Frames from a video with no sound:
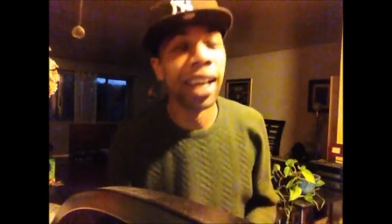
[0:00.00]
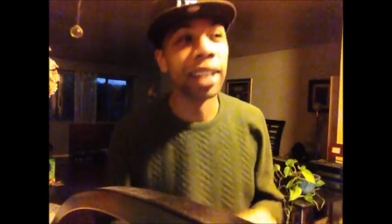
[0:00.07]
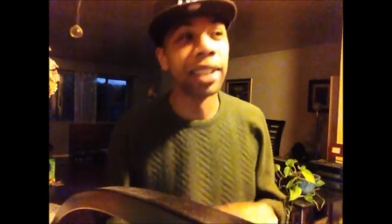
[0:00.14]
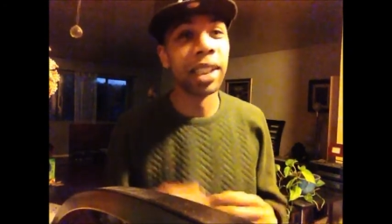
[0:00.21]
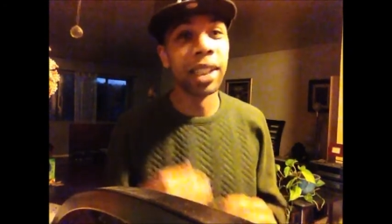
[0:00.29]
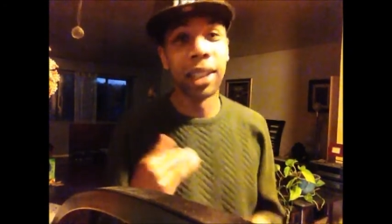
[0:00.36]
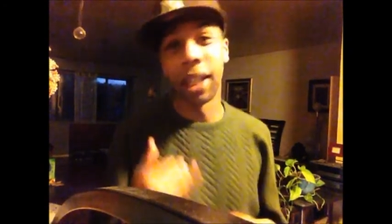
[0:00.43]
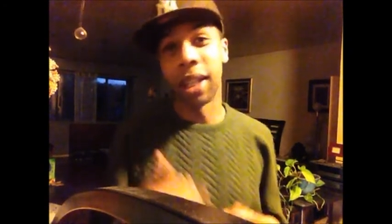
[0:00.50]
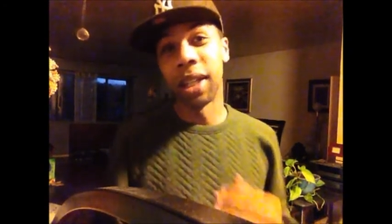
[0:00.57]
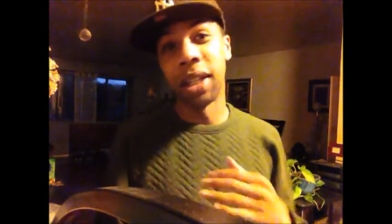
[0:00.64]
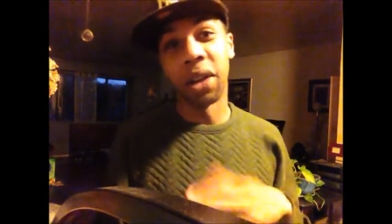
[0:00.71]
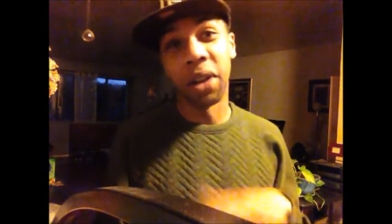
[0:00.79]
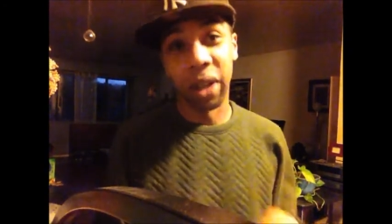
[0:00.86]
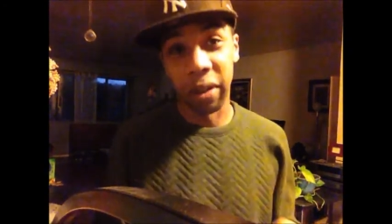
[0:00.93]
at least in a
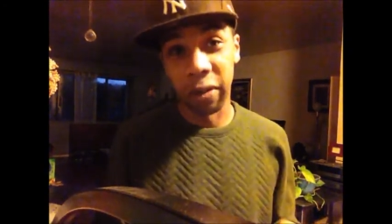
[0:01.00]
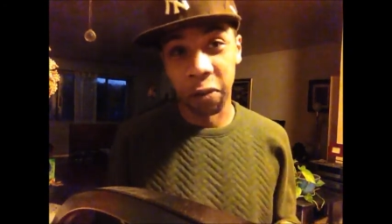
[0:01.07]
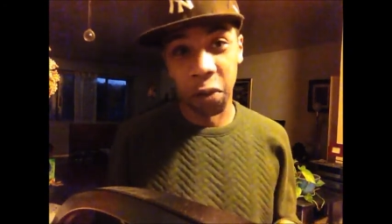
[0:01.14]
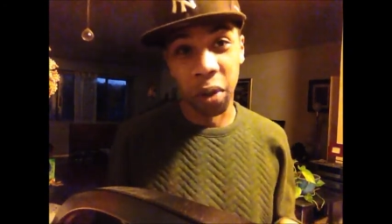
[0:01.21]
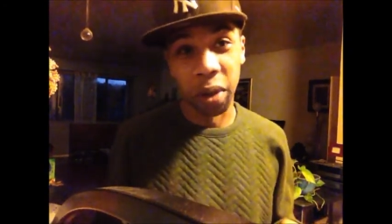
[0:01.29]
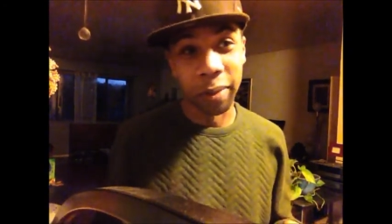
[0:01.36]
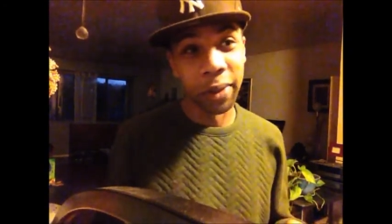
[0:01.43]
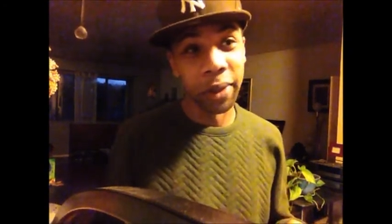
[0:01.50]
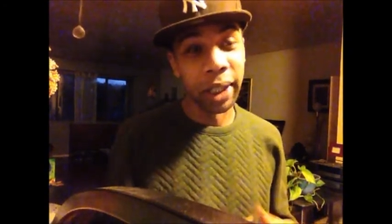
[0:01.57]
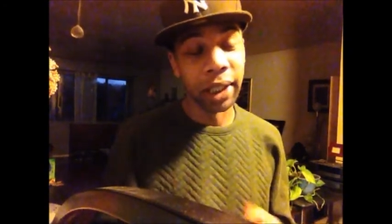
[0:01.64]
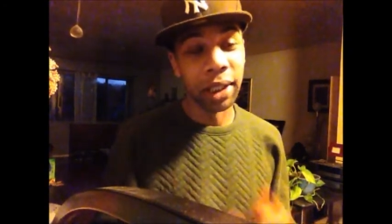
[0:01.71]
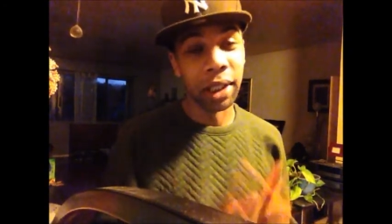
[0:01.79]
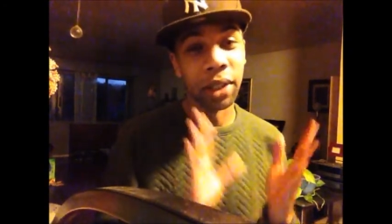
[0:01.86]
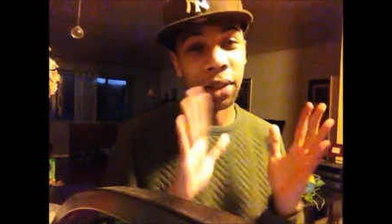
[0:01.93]
narrative form, so I
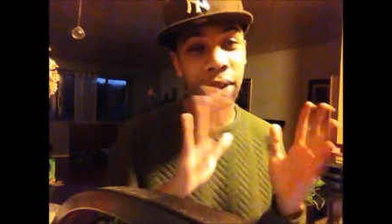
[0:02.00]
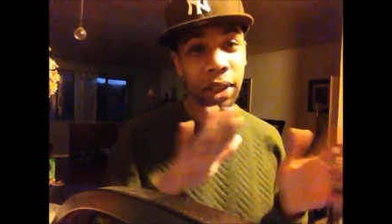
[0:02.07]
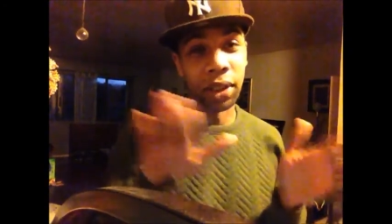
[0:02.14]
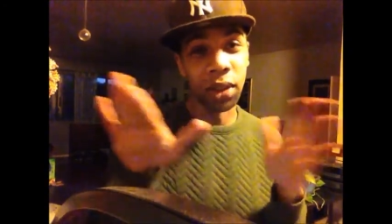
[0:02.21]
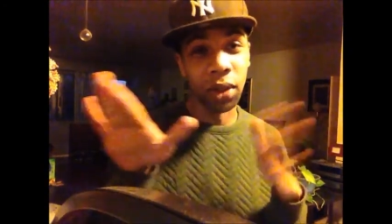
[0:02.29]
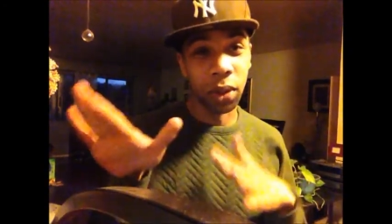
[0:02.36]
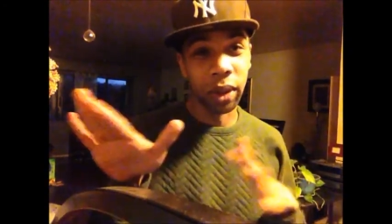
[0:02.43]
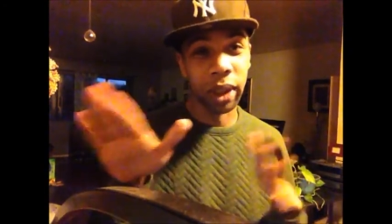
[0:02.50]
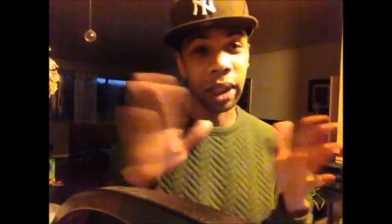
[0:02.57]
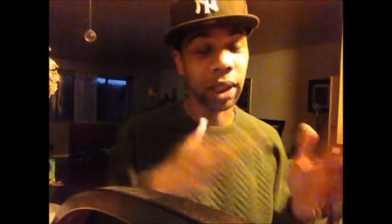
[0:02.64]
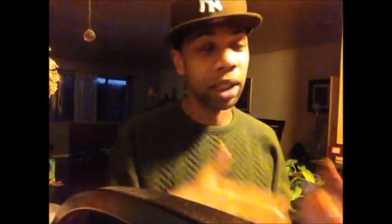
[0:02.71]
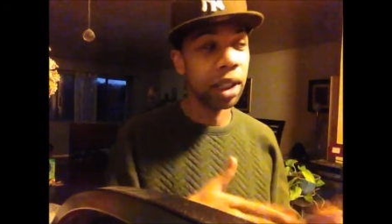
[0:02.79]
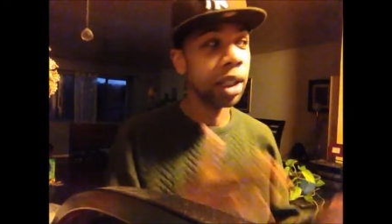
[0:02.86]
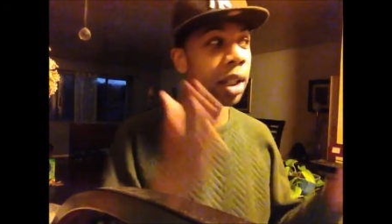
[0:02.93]
could tell you each
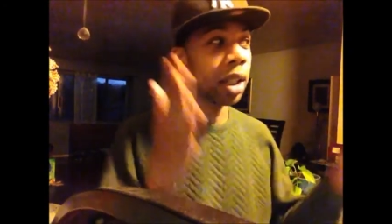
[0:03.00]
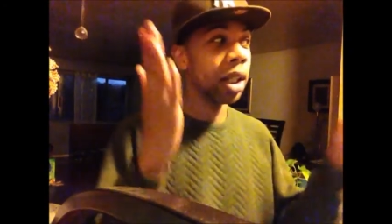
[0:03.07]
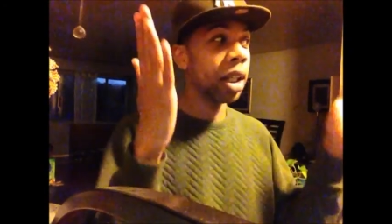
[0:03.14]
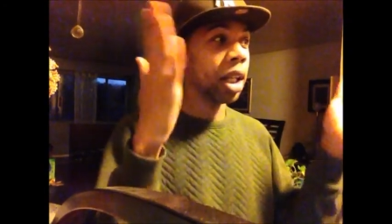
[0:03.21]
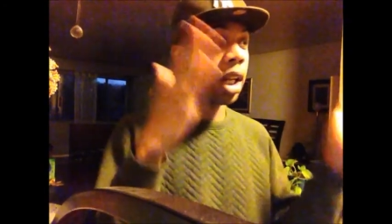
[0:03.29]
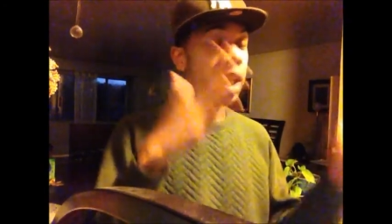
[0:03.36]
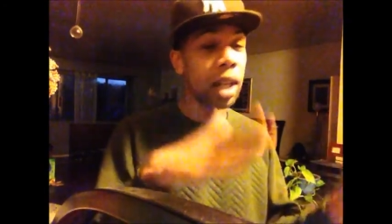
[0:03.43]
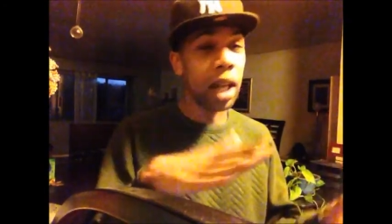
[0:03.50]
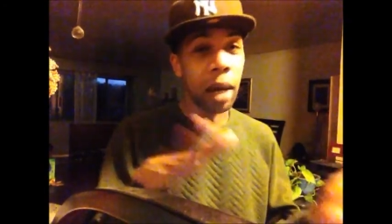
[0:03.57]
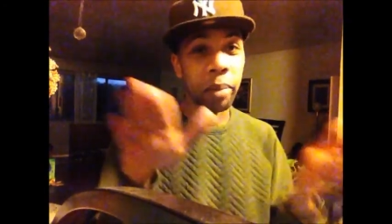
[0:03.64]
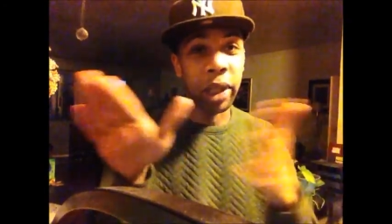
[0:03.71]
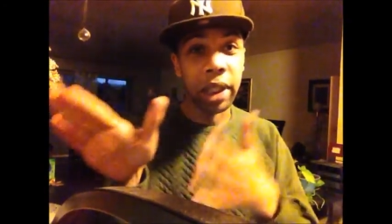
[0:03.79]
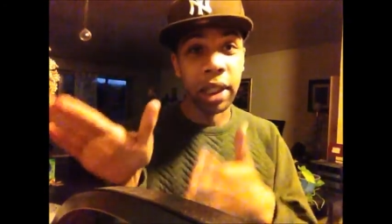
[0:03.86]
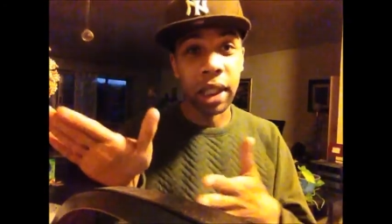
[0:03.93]
story and
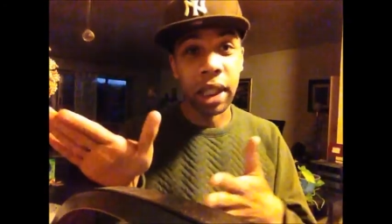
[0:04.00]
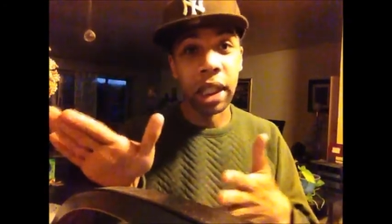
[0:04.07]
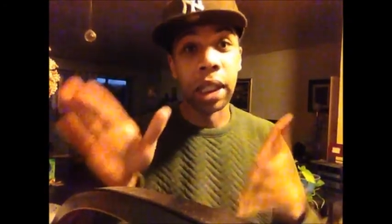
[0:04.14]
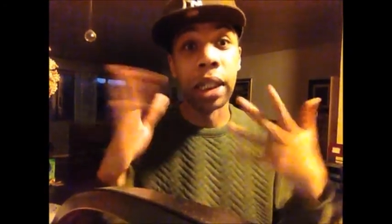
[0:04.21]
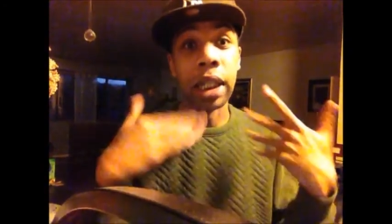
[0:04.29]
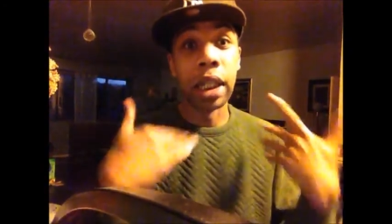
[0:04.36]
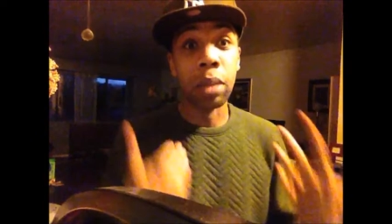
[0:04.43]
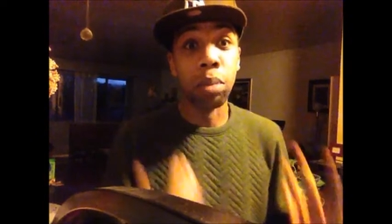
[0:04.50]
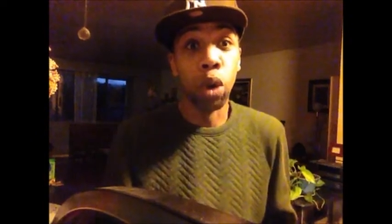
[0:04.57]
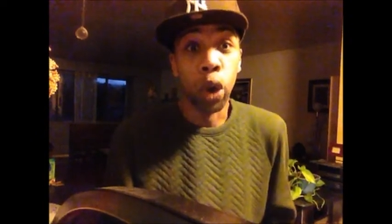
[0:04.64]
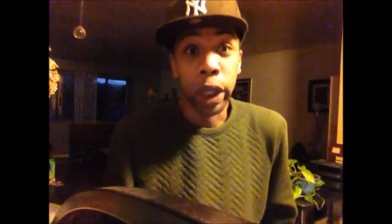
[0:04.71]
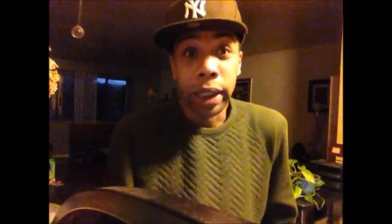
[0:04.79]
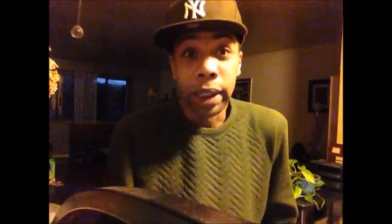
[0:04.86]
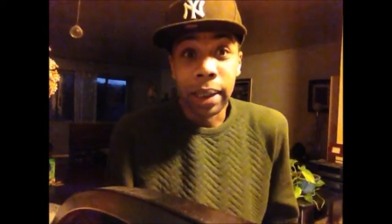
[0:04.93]
not miss any key
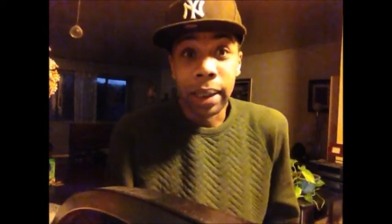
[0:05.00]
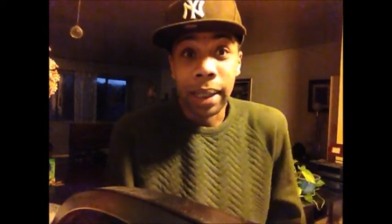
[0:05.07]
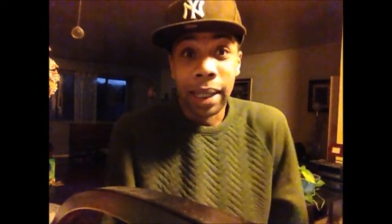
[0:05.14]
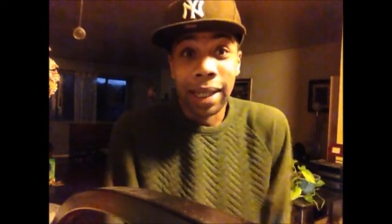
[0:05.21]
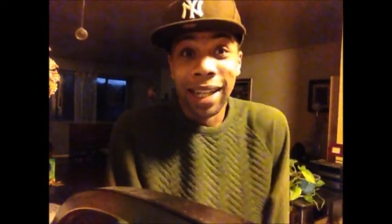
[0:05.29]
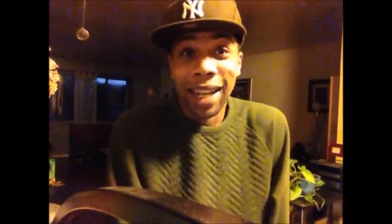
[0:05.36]
points.